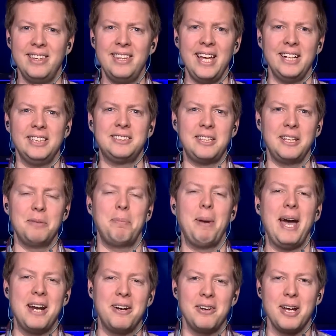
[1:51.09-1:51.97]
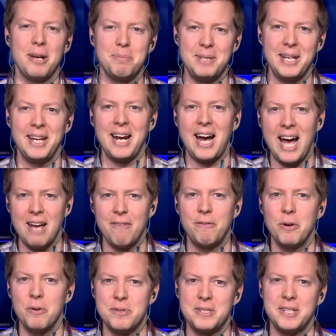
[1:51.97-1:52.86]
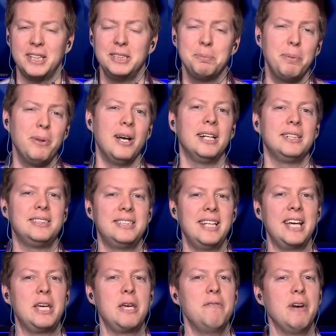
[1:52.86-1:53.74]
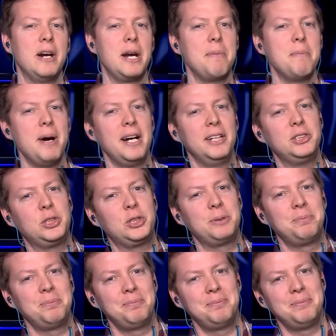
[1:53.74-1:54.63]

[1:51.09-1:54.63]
thanks to the battery update, iPhone 6 Plus. Thank you very much.